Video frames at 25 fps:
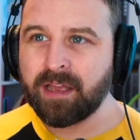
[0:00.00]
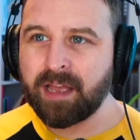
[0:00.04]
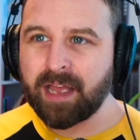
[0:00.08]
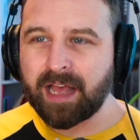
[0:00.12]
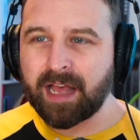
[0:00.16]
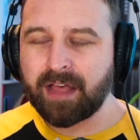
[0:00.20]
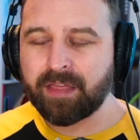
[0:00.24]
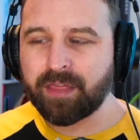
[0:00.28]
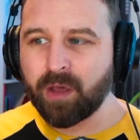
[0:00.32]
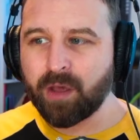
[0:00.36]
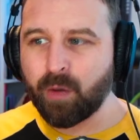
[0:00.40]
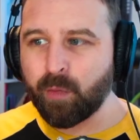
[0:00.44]

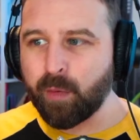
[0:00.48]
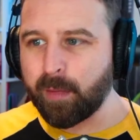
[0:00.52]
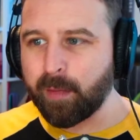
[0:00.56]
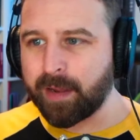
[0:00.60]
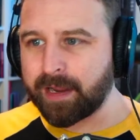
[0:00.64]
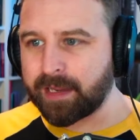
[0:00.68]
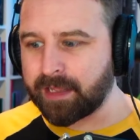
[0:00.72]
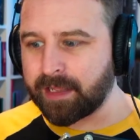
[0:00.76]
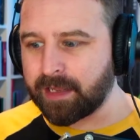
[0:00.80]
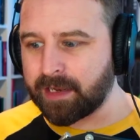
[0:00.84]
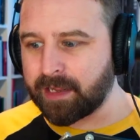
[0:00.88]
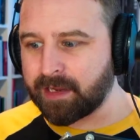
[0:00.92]
I thought we
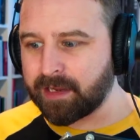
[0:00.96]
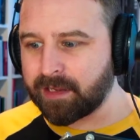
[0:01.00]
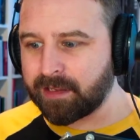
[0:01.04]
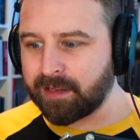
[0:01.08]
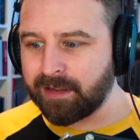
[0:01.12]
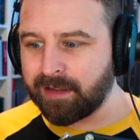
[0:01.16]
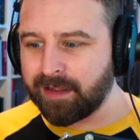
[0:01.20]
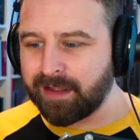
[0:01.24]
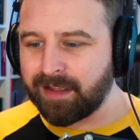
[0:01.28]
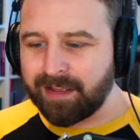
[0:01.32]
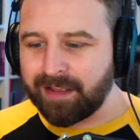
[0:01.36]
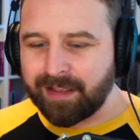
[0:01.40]
might get like,
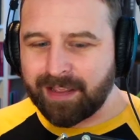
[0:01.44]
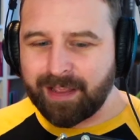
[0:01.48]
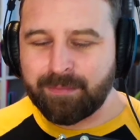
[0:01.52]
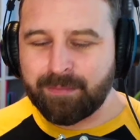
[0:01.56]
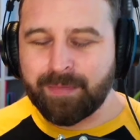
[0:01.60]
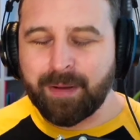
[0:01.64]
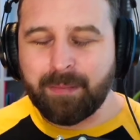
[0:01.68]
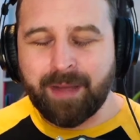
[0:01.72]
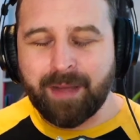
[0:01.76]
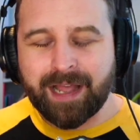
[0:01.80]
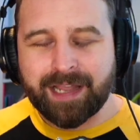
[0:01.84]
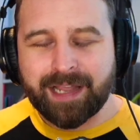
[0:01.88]
in
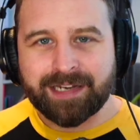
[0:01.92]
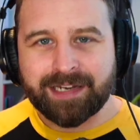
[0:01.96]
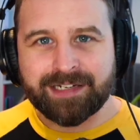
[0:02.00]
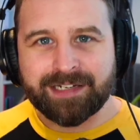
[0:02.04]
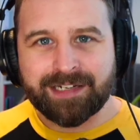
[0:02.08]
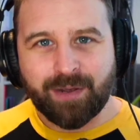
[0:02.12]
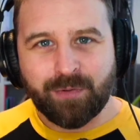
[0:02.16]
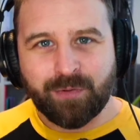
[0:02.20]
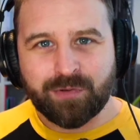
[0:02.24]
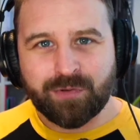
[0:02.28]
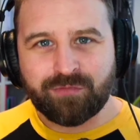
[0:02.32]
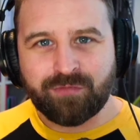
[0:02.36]
my mind,
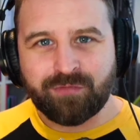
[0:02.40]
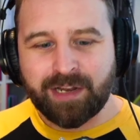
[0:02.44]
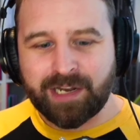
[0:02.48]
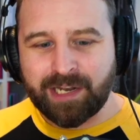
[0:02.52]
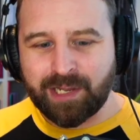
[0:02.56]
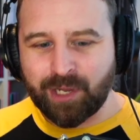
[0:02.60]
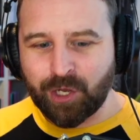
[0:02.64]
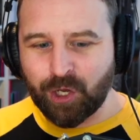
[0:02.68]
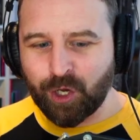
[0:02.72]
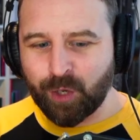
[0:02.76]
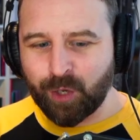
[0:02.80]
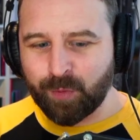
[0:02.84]
I was
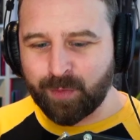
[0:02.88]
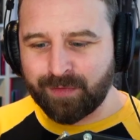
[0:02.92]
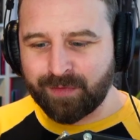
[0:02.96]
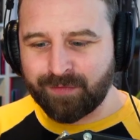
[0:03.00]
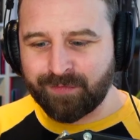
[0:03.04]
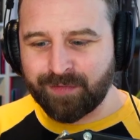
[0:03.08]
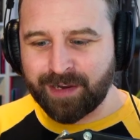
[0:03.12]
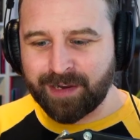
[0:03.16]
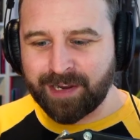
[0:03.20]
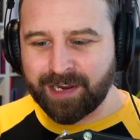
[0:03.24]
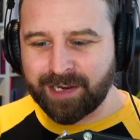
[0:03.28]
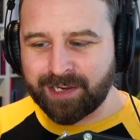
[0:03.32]
really hoping
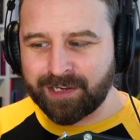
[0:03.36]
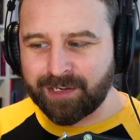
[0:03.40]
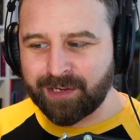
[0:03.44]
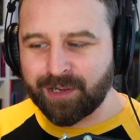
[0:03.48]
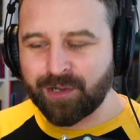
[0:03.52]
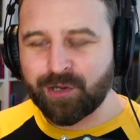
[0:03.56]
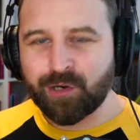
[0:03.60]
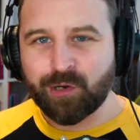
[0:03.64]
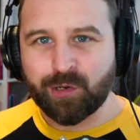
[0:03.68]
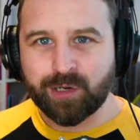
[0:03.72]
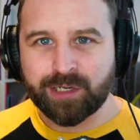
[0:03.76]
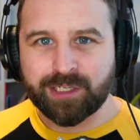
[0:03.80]
for like a
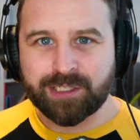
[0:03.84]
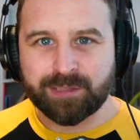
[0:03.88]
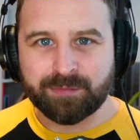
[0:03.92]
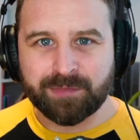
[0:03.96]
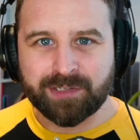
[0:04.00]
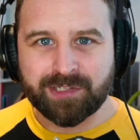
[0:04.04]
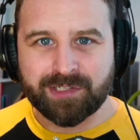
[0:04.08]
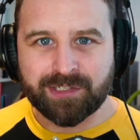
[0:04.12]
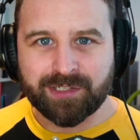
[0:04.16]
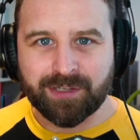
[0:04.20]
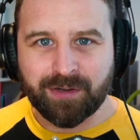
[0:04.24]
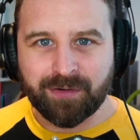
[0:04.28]
Christmas
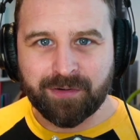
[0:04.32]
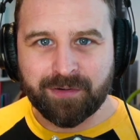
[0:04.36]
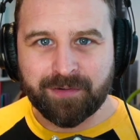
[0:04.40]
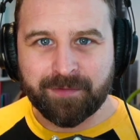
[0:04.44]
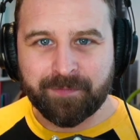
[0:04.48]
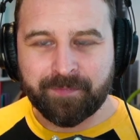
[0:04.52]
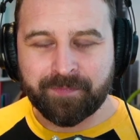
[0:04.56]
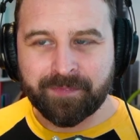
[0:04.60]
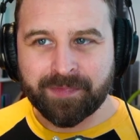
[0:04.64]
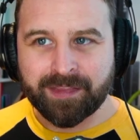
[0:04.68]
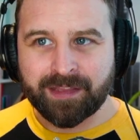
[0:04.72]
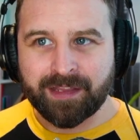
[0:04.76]
song,
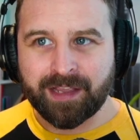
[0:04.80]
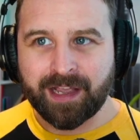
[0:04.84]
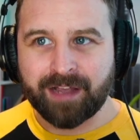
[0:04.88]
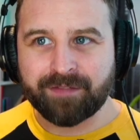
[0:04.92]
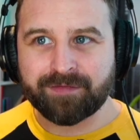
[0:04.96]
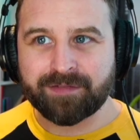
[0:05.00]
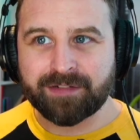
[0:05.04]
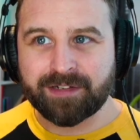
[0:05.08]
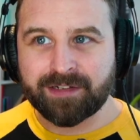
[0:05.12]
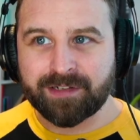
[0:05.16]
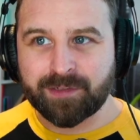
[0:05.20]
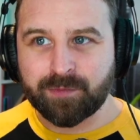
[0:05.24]

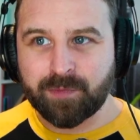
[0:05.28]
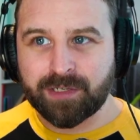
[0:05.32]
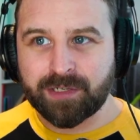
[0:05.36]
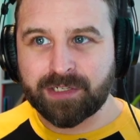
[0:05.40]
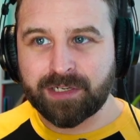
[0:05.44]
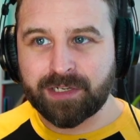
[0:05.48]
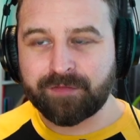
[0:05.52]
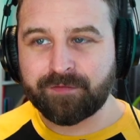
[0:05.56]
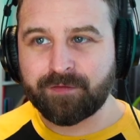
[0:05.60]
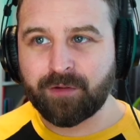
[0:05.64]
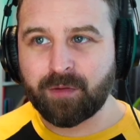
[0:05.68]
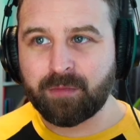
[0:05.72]

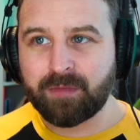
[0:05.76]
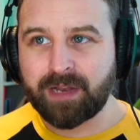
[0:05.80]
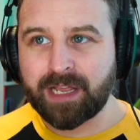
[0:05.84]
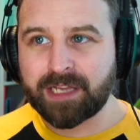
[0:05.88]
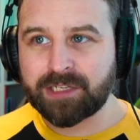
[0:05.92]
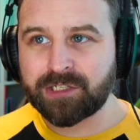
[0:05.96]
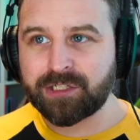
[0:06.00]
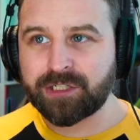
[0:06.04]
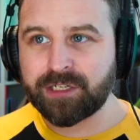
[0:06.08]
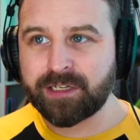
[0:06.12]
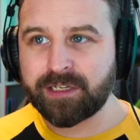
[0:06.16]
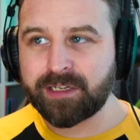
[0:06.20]
especially from
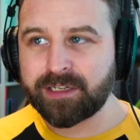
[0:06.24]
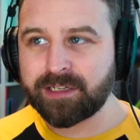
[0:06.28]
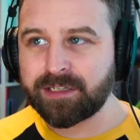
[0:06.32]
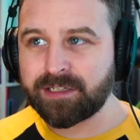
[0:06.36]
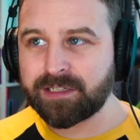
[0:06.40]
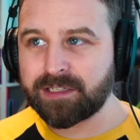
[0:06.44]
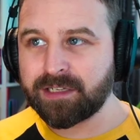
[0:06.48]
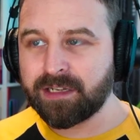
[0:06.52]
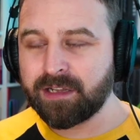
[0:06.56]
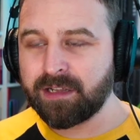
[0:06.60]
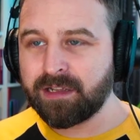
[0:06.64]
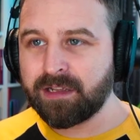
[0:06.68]
last
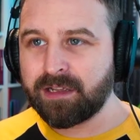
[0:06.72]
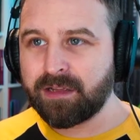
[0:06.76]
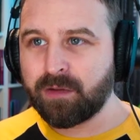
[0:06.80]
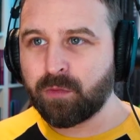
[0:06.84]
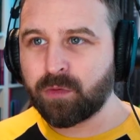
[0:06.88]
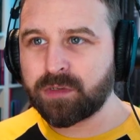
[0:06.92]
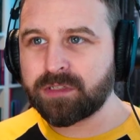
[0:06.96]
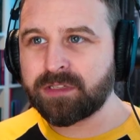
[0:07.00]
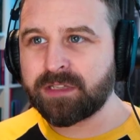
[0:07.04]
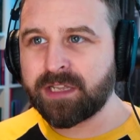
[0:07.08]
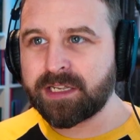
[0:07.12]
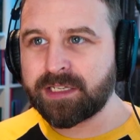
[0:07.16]
year's,
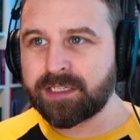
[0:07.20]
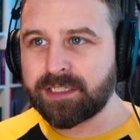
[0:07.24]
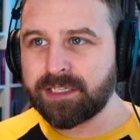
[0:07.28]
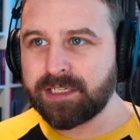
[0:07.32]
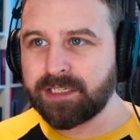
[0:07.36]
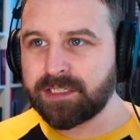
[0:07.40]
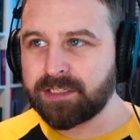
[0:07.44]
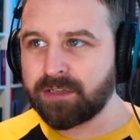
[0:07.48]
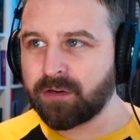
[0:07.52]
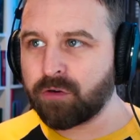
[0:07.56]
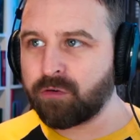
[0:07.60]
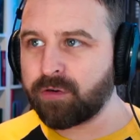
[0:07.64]
wasn't there
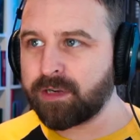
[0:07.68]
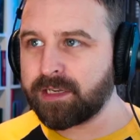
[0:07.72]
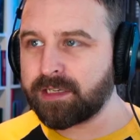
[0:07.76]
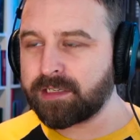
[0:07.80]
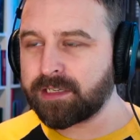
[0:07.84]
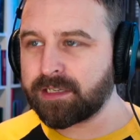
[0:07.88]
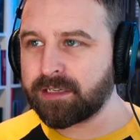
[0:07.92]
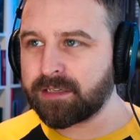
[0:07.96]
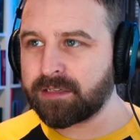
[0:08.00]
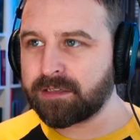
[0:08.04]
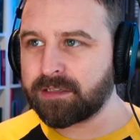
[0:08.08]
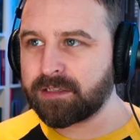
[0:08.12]
season
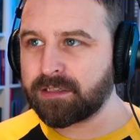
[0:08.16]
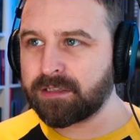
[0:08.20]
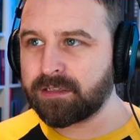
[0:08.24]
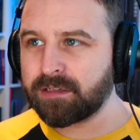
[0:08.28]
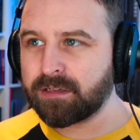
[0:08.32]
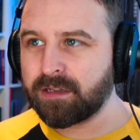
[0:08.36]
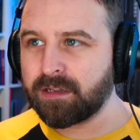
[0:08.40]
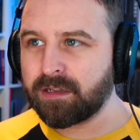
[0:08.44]
greetings?